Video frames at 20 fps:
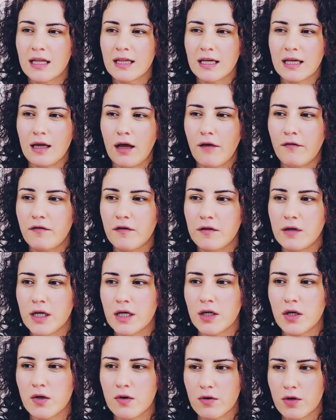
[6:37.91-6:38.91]
Like, I feel
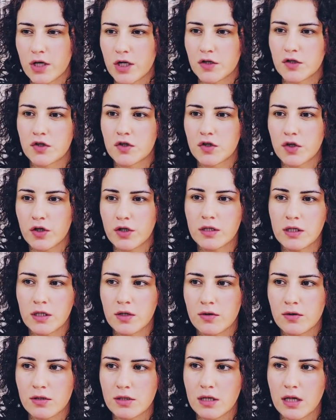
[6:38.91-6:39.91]
like you're exerting
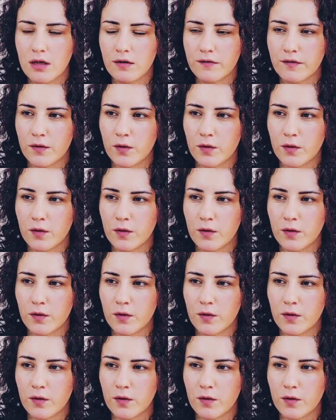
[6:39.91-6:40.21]
yourself